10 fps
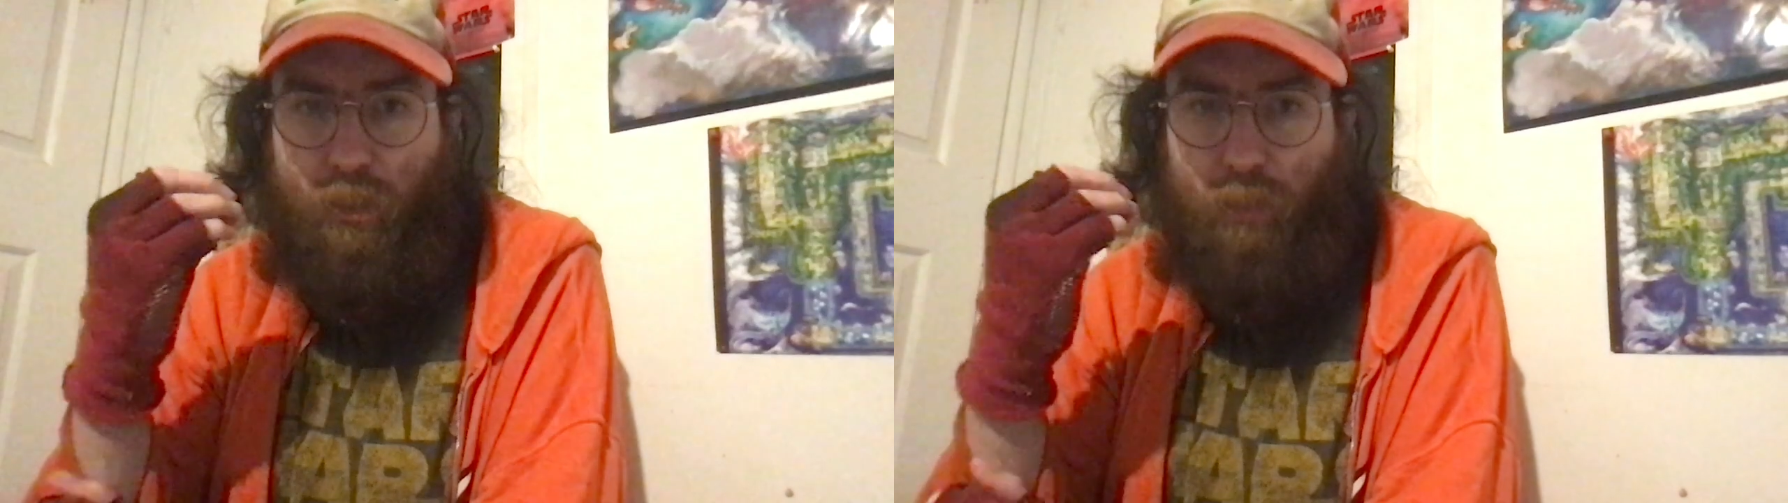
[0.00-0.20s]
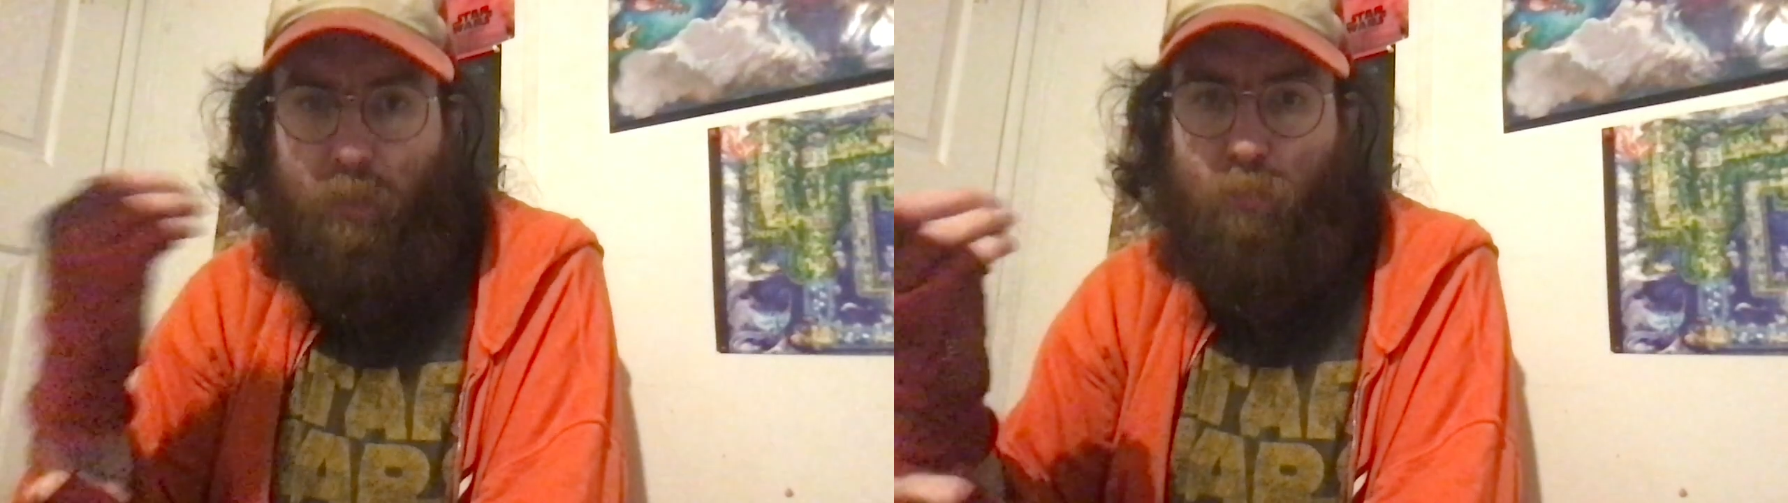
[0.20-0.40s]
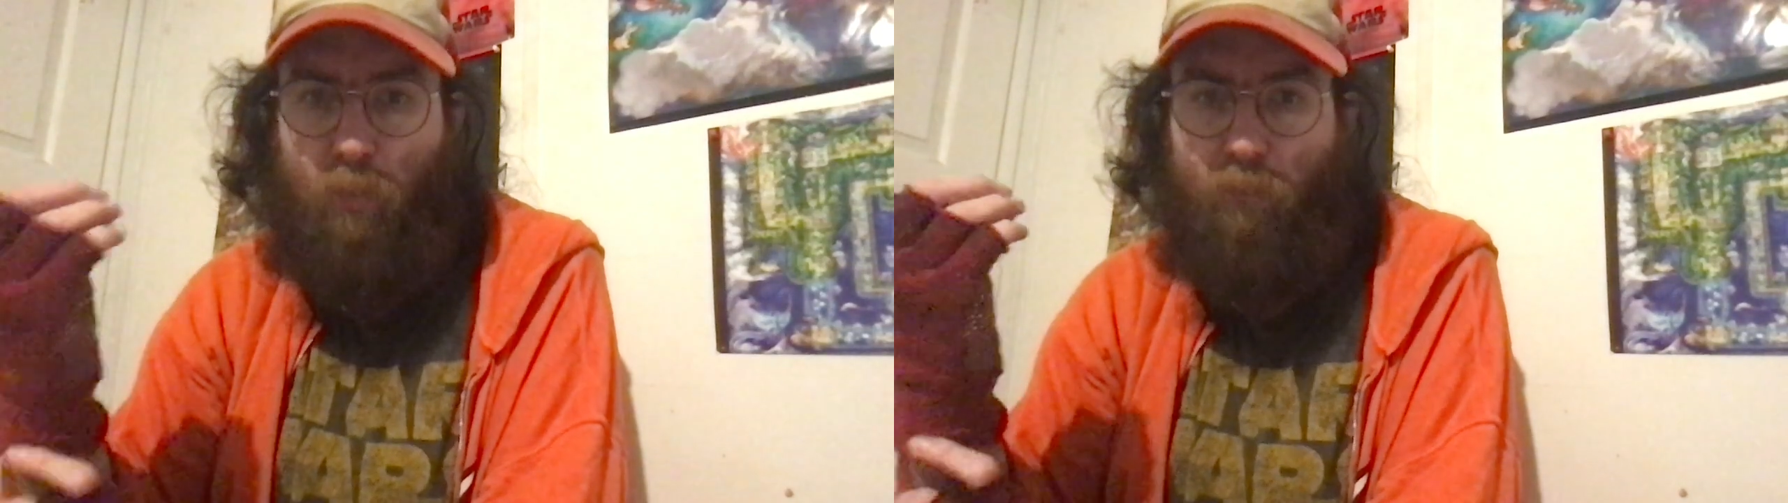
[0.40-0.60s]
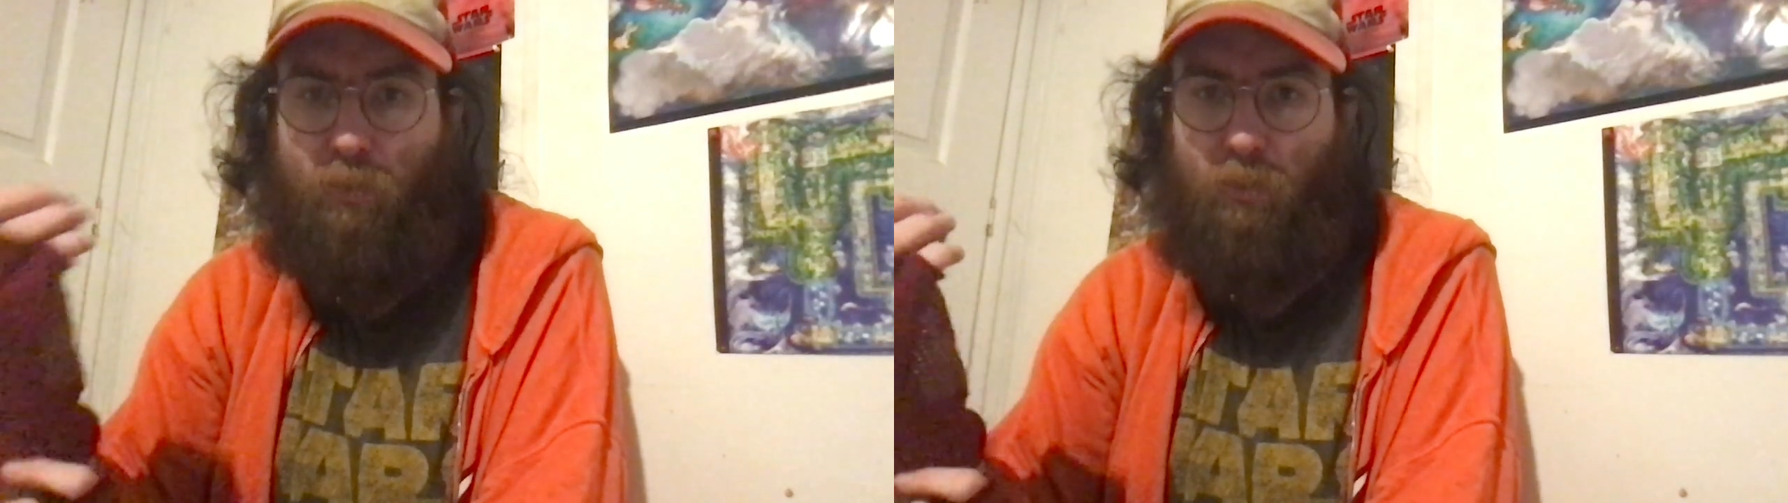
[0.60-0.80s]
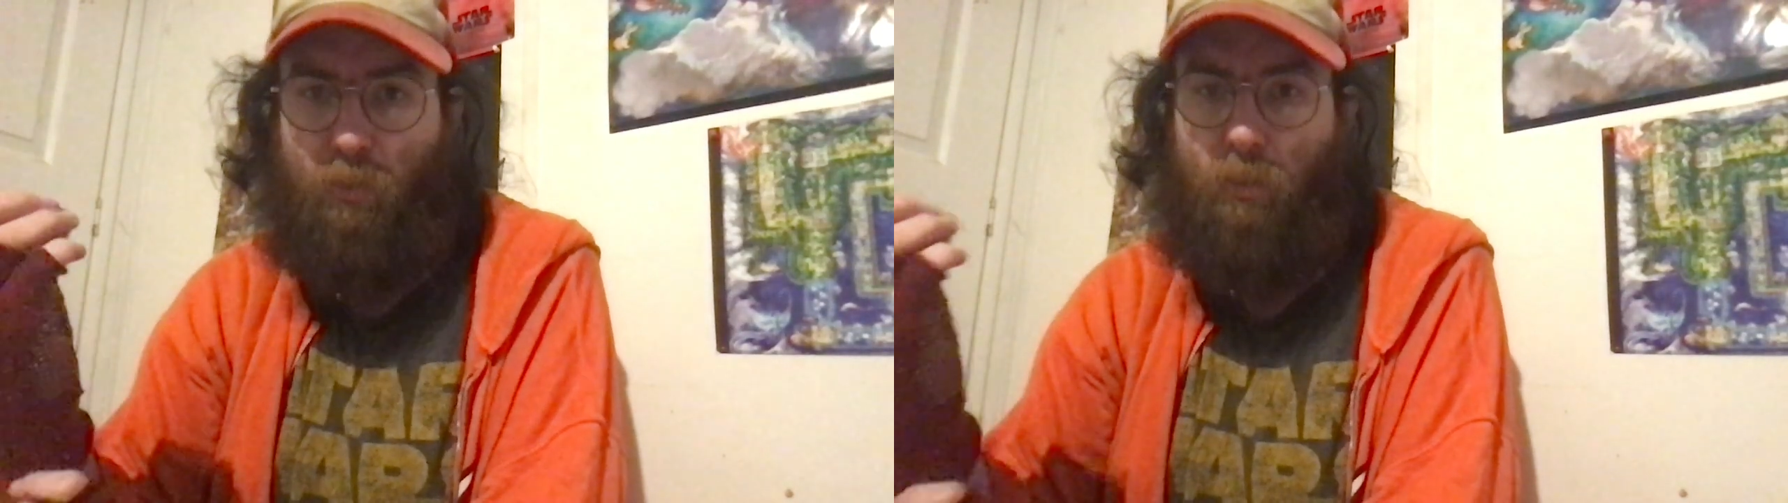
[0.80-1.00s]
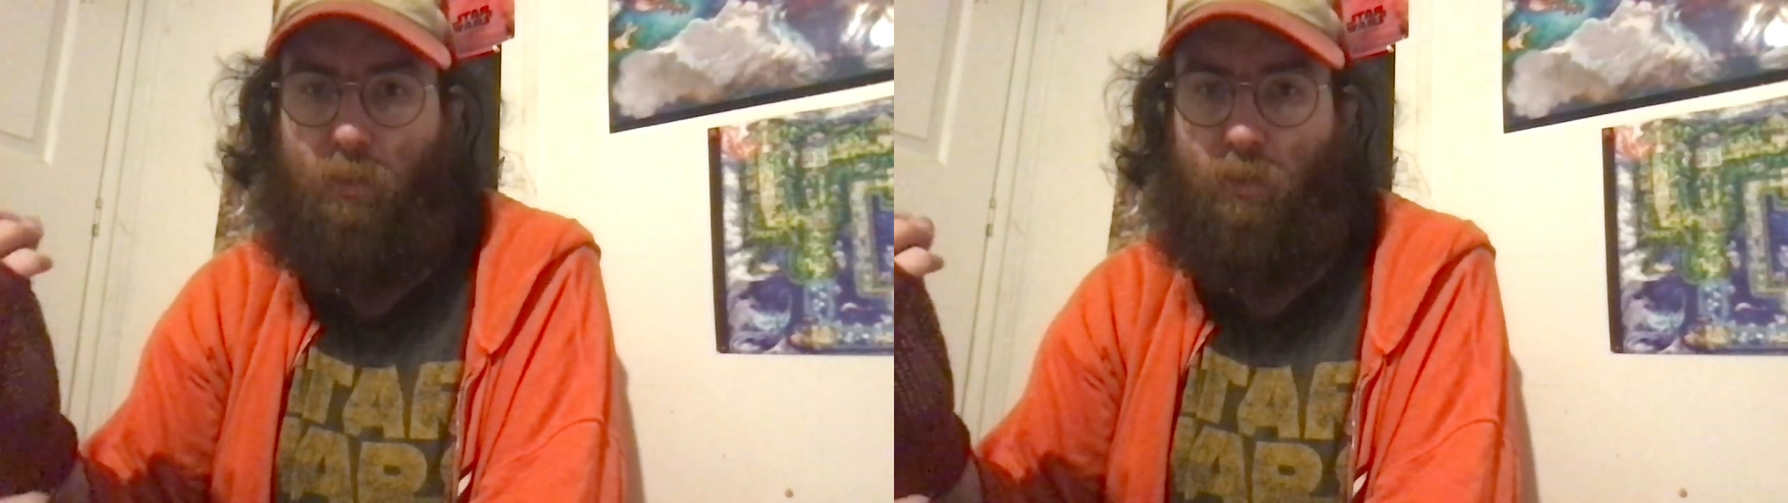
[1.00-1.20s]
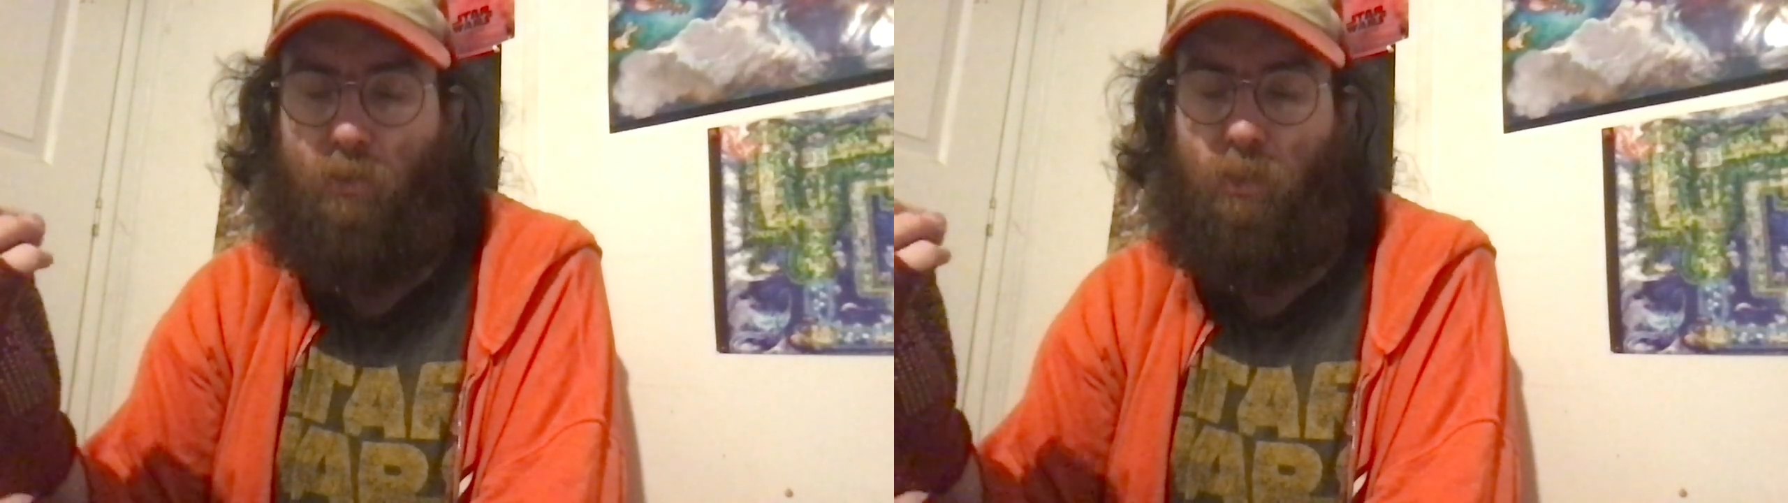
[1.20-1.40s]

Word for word: some things were fitter than others.